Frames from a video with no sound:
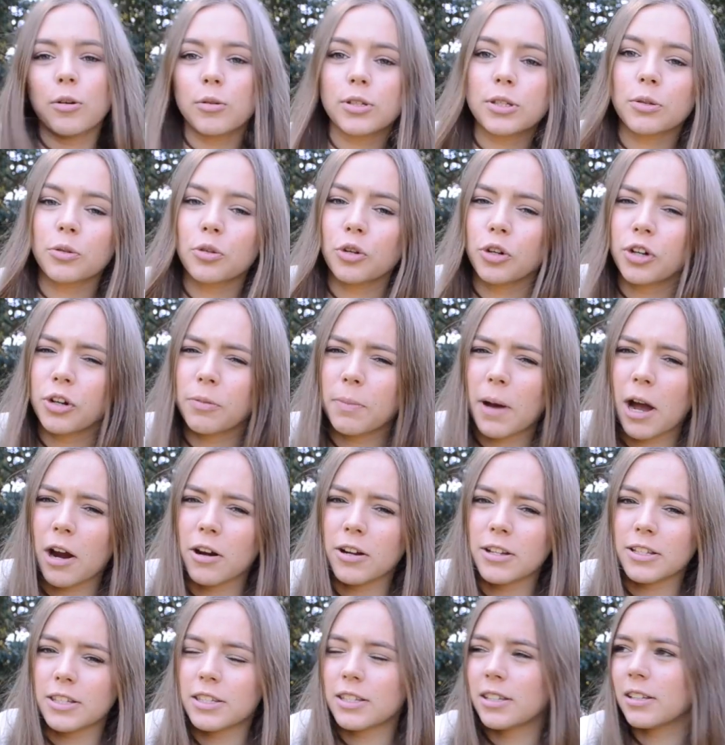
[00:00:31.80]
were some
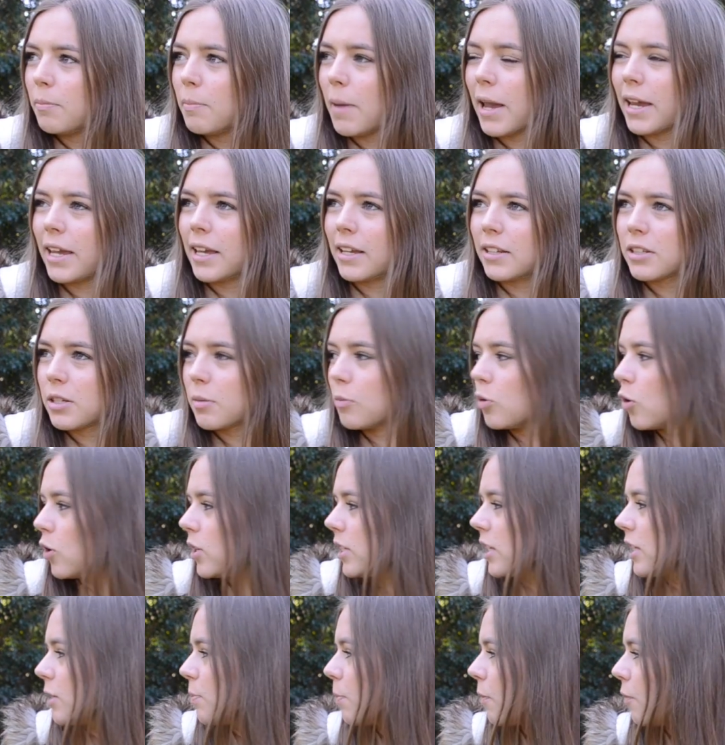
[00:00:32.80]
kookaburras making some
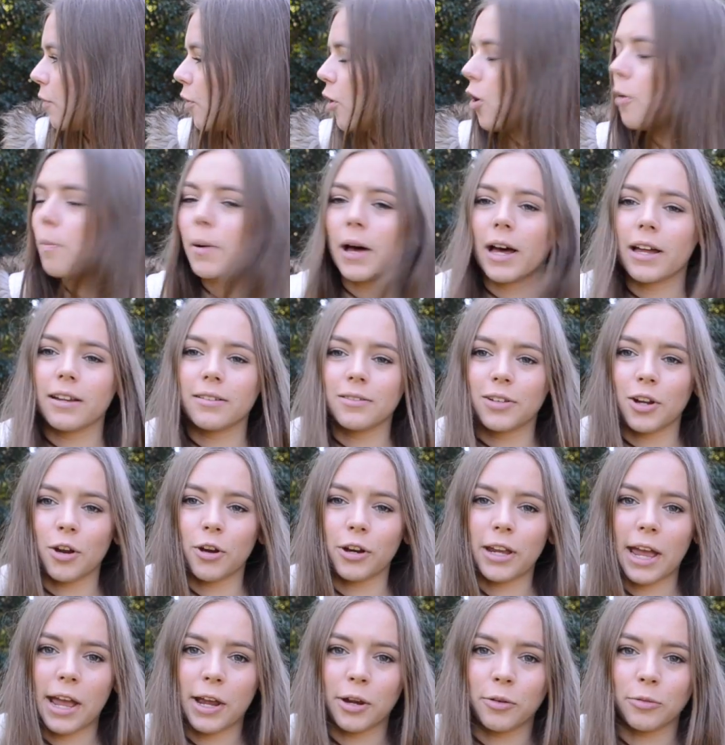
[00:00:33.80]
noises before, but no
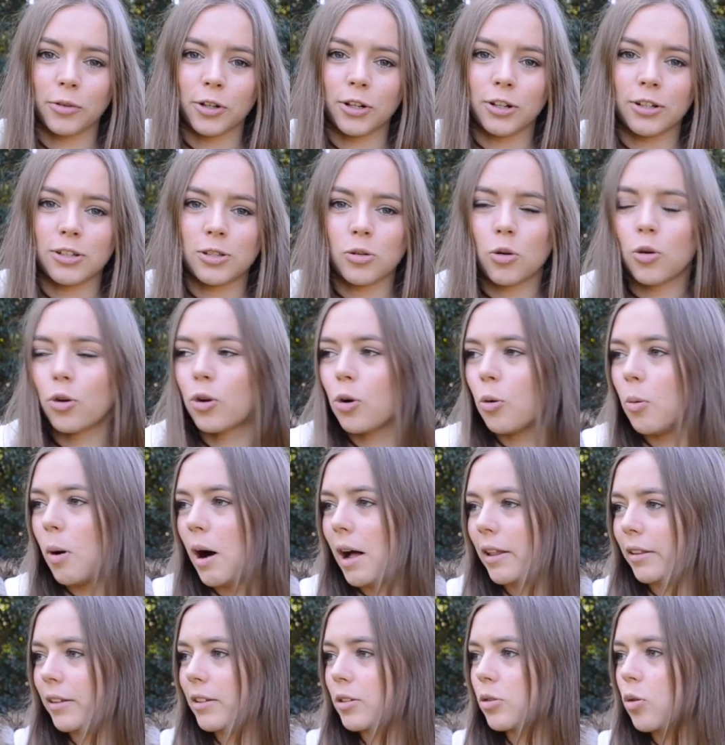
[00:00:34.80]
kangaroos or
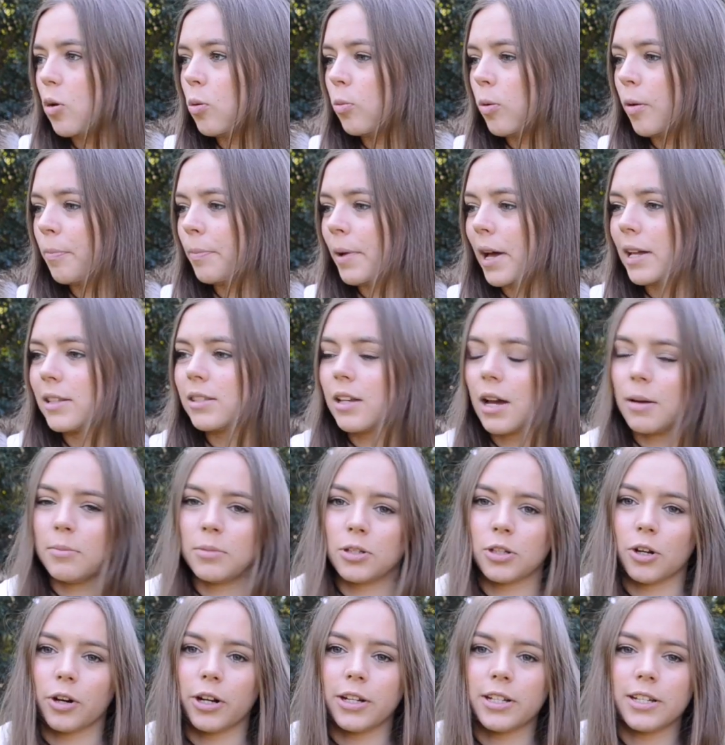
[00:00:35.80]
koalas or wombats. I'm
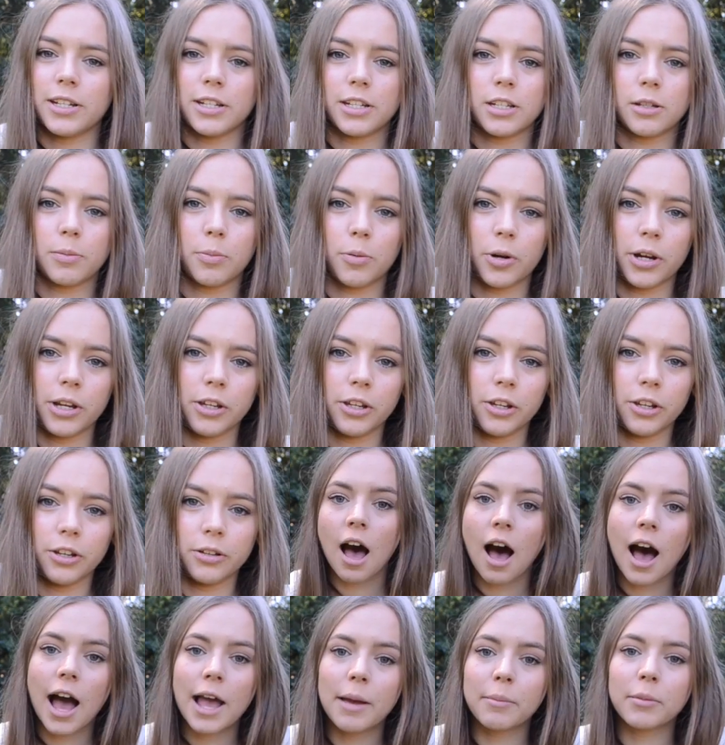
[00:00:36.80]
sorry to disappoint you.
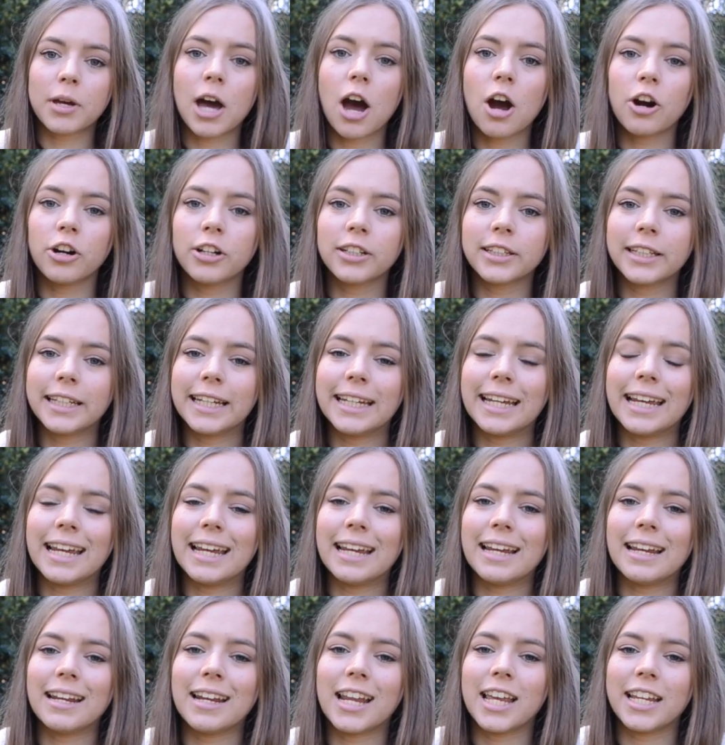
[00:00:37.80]
I am currently
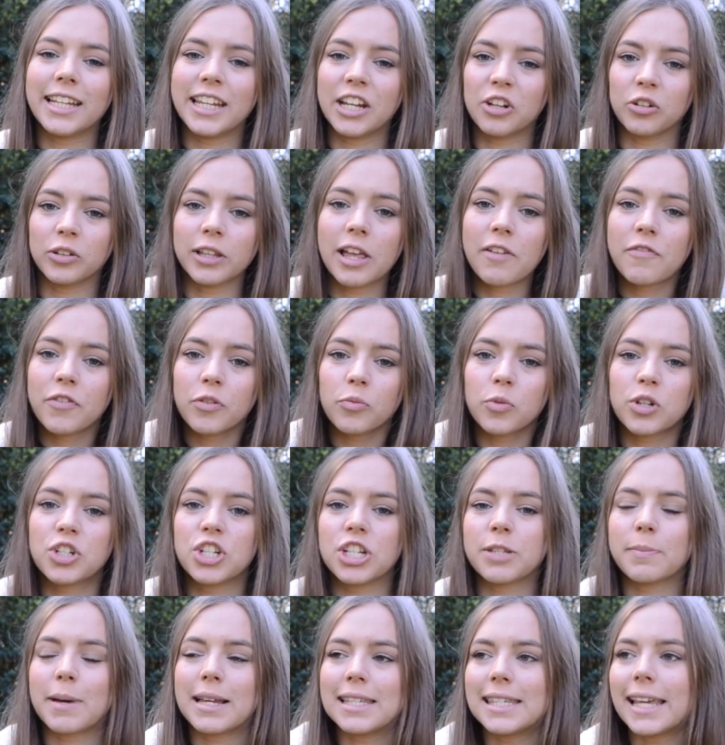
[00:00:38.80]
in year 11, which
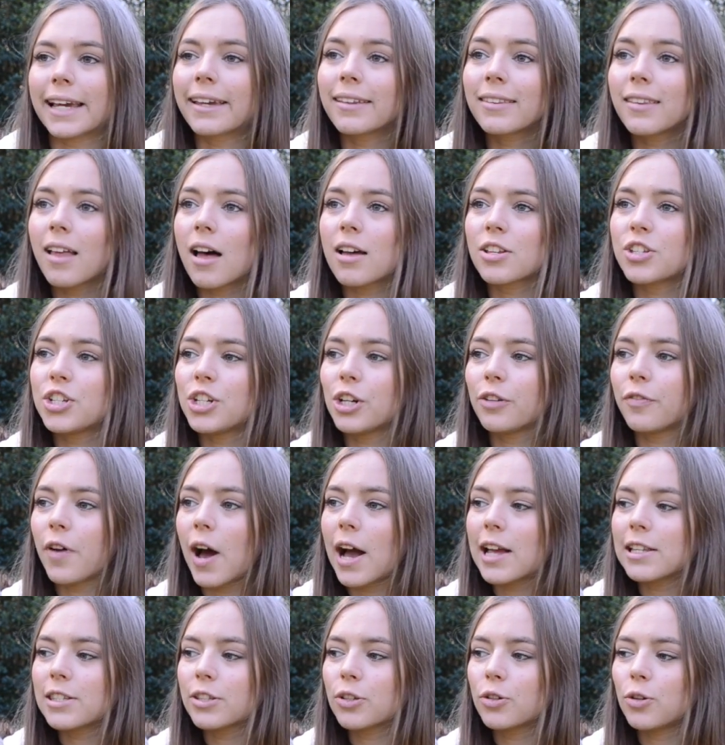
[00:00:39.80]
is my second last year of
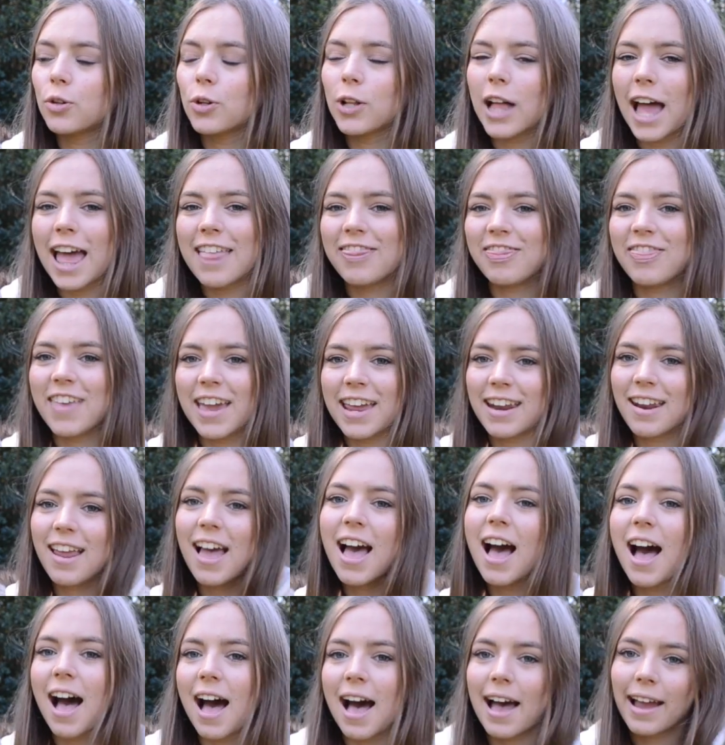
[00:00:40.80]
high school, and then
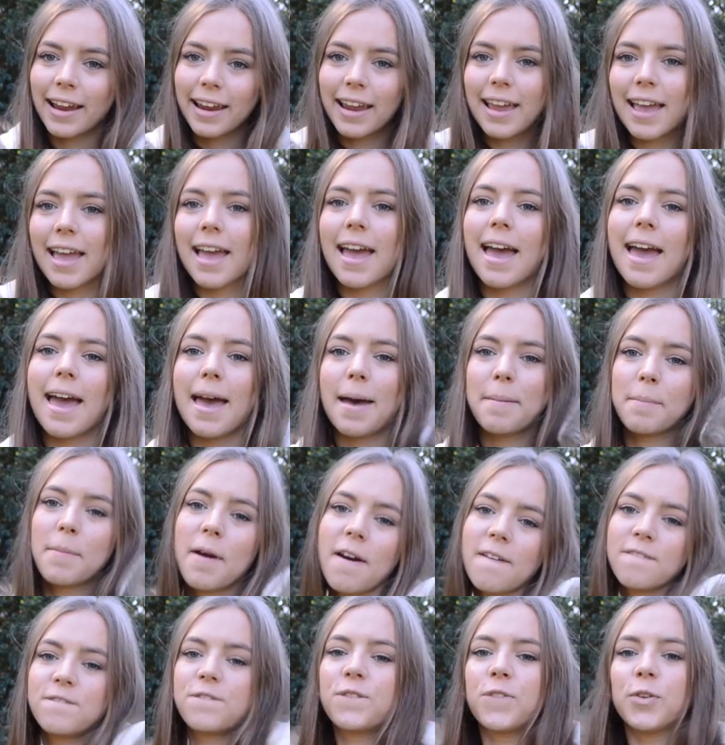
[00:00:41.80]
I am
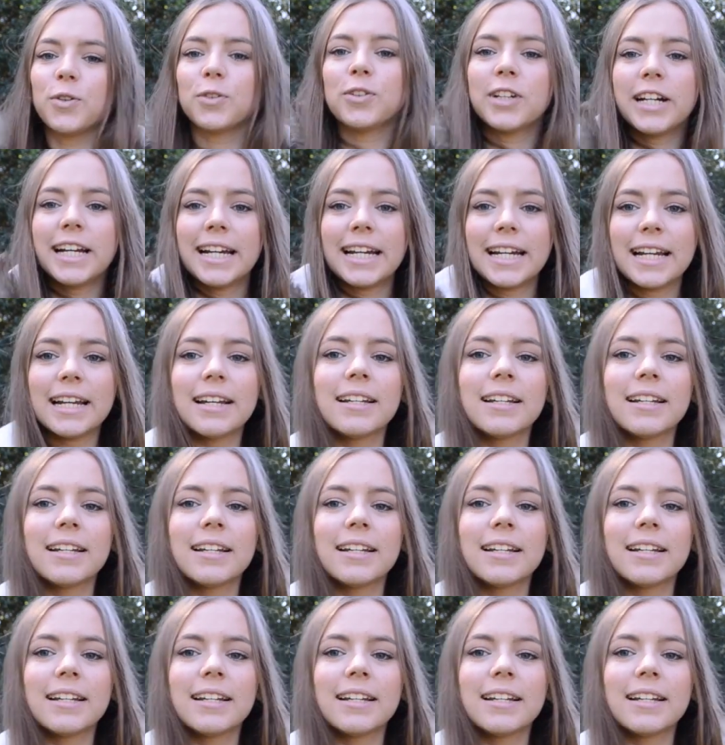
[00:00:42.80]
free.